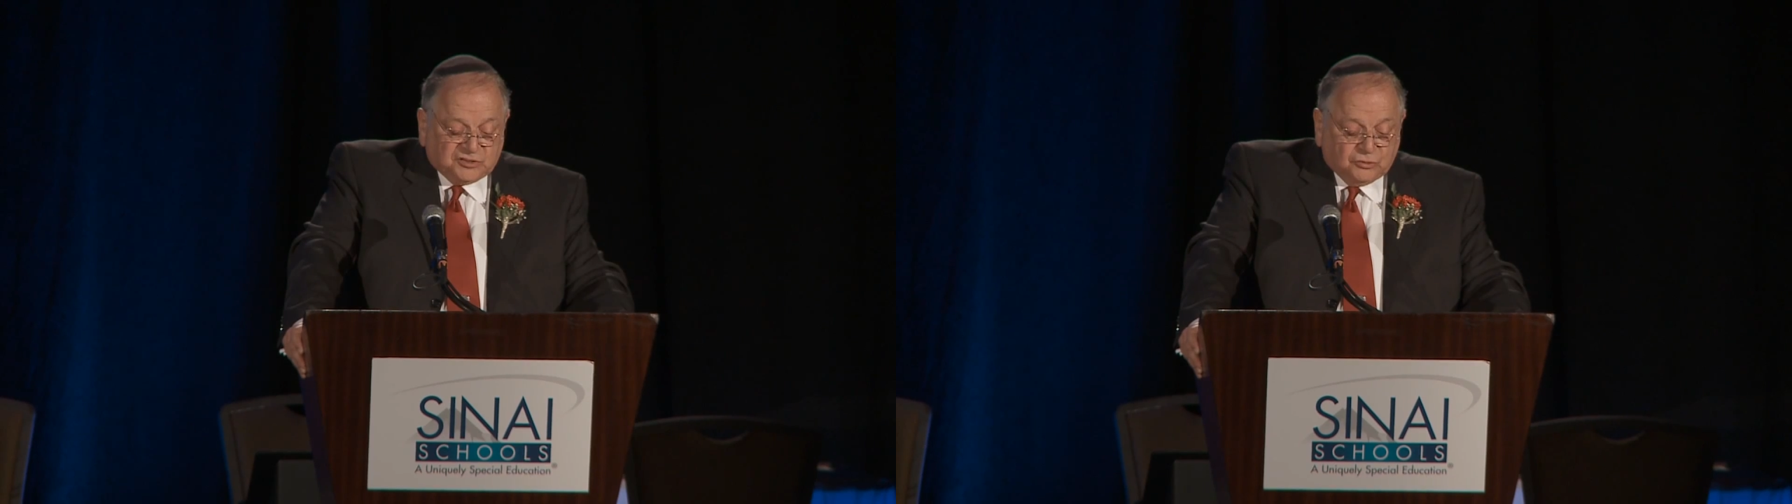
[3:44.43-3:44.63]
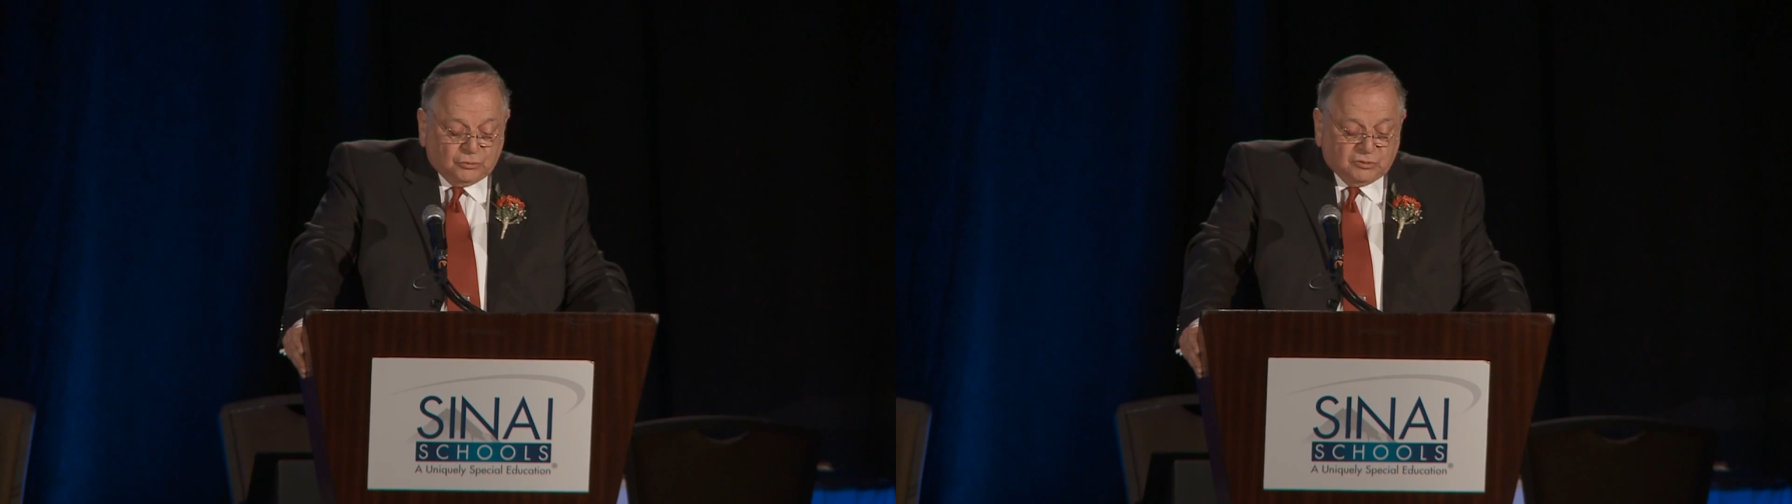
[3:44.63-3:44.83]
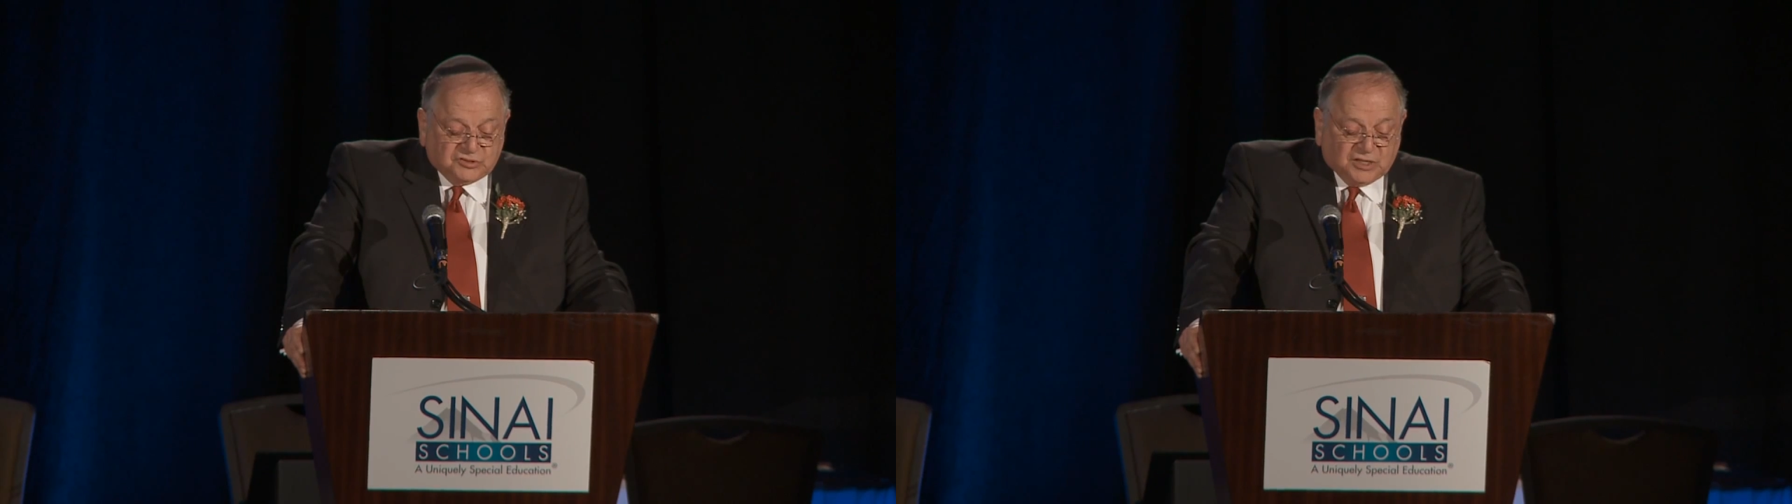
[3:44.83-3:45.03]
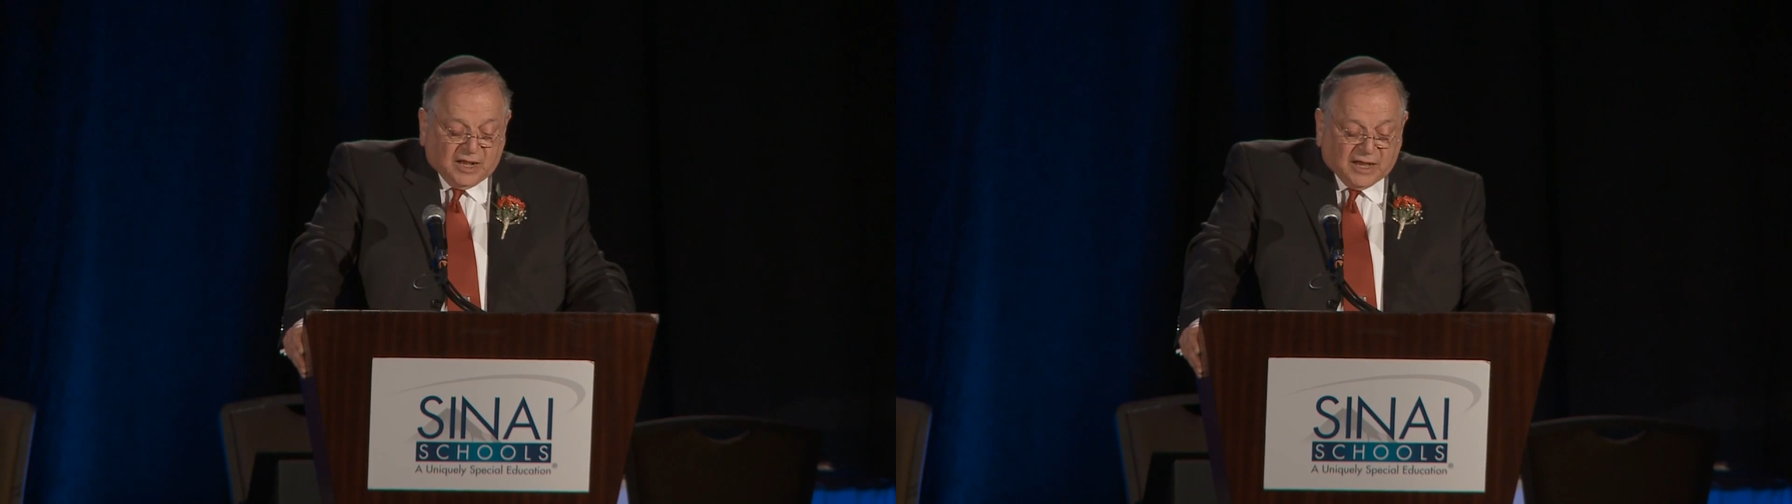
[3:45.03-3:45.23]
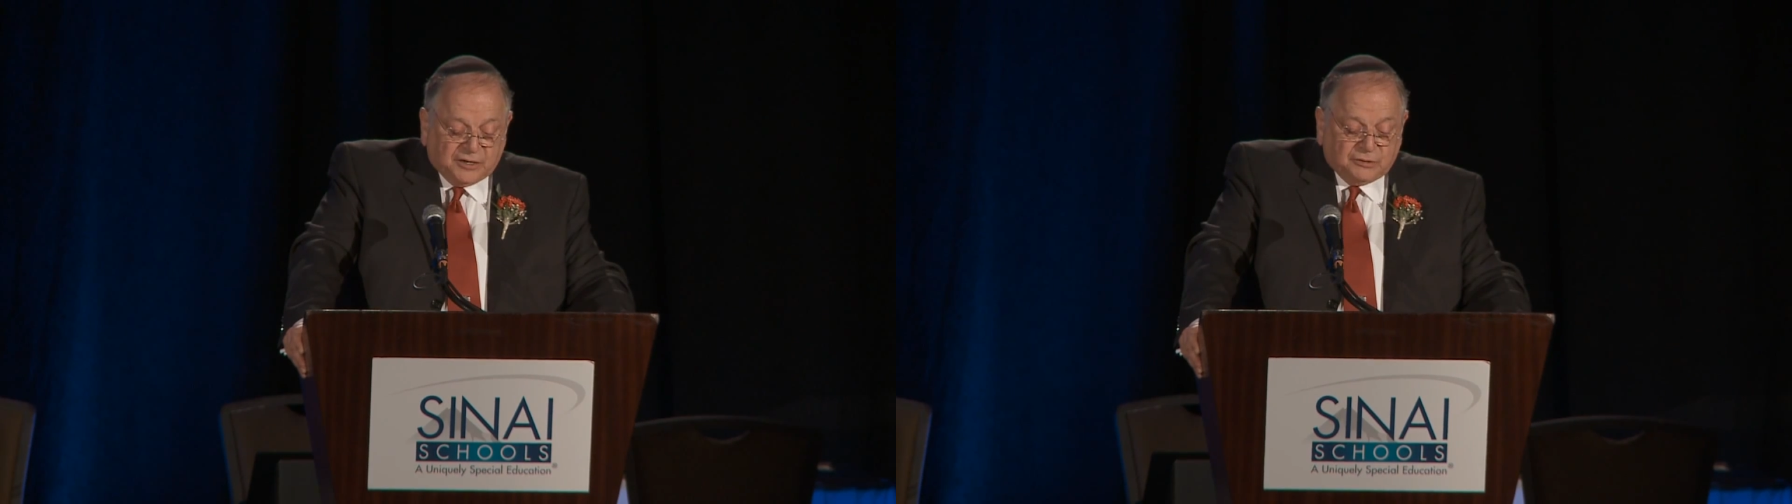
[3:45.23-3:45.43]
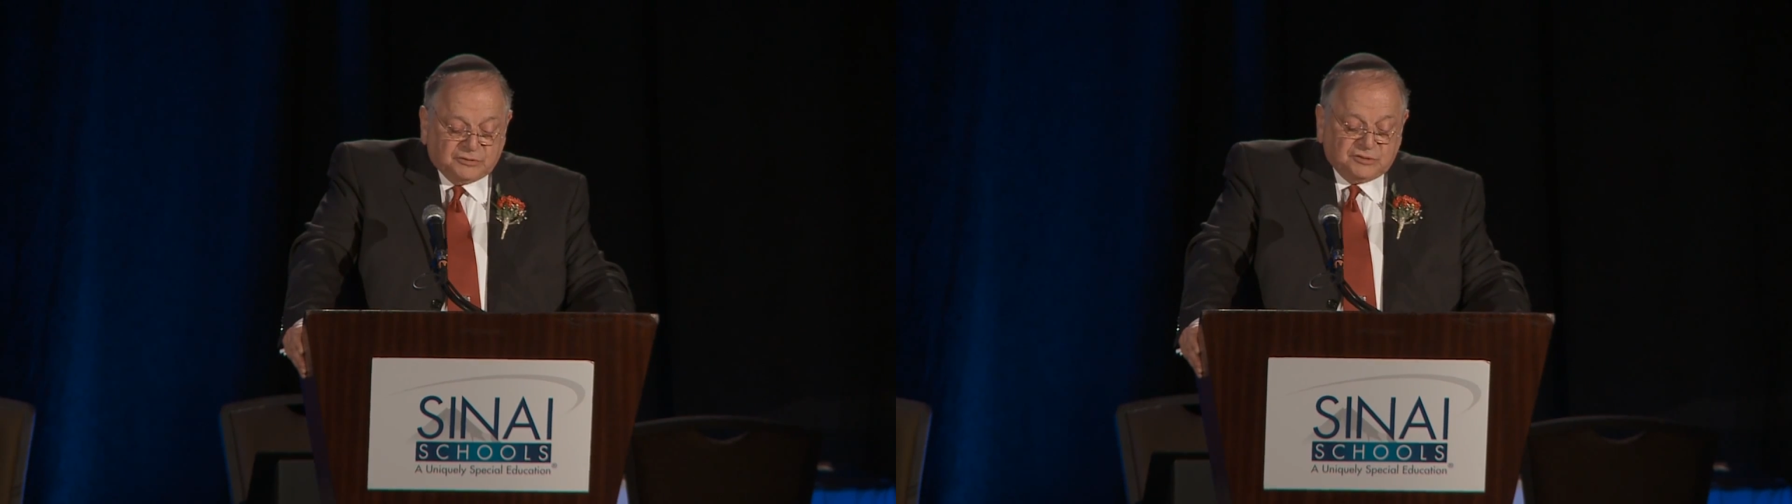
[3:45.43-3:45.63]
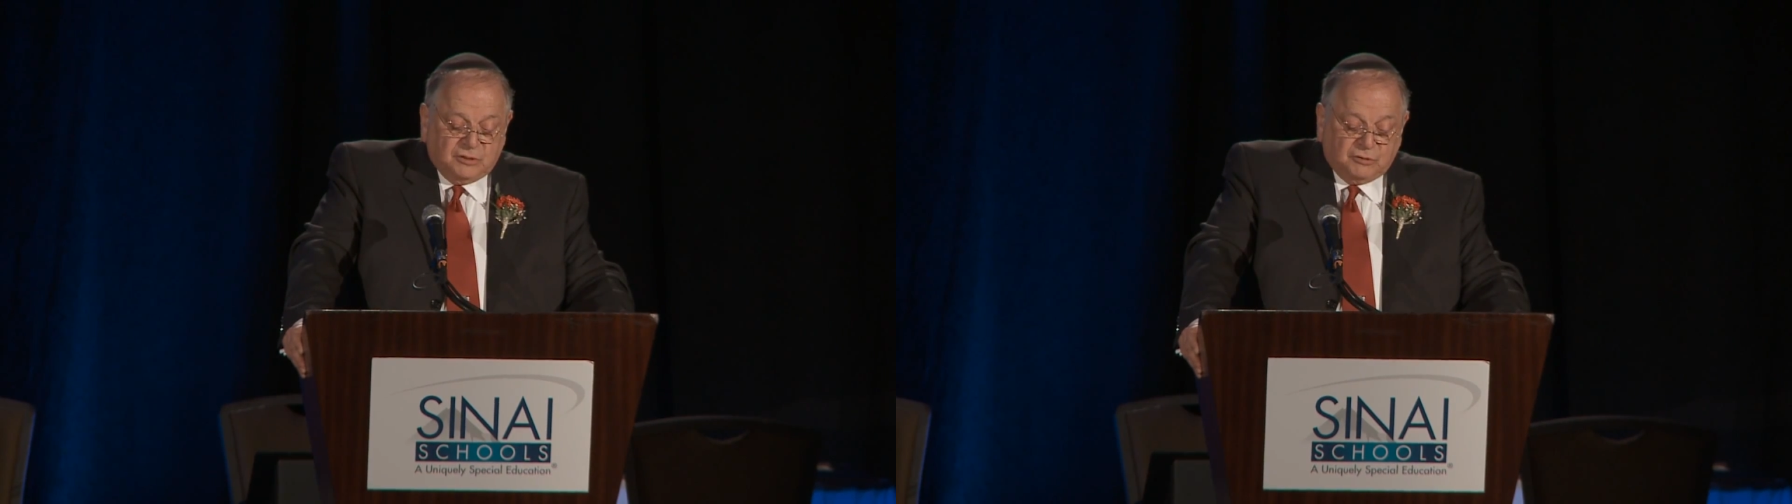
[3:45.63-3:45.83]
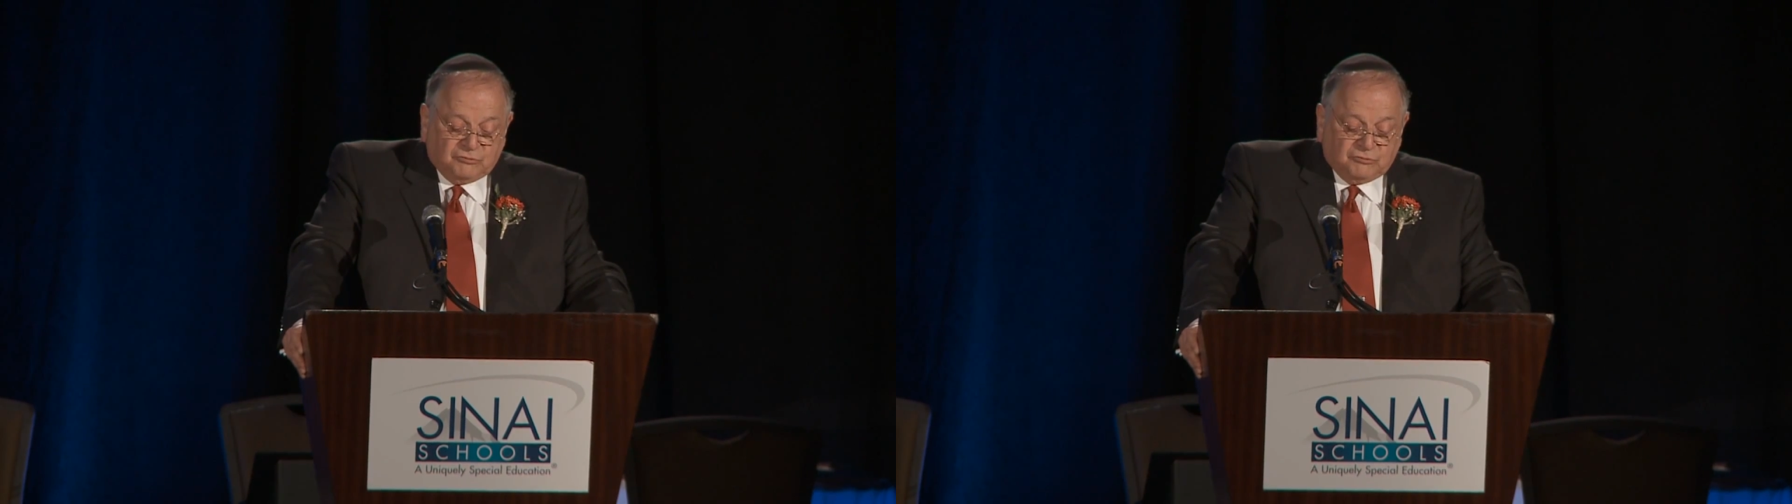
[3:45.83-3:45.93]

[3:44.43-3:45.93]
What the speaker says: Schools honors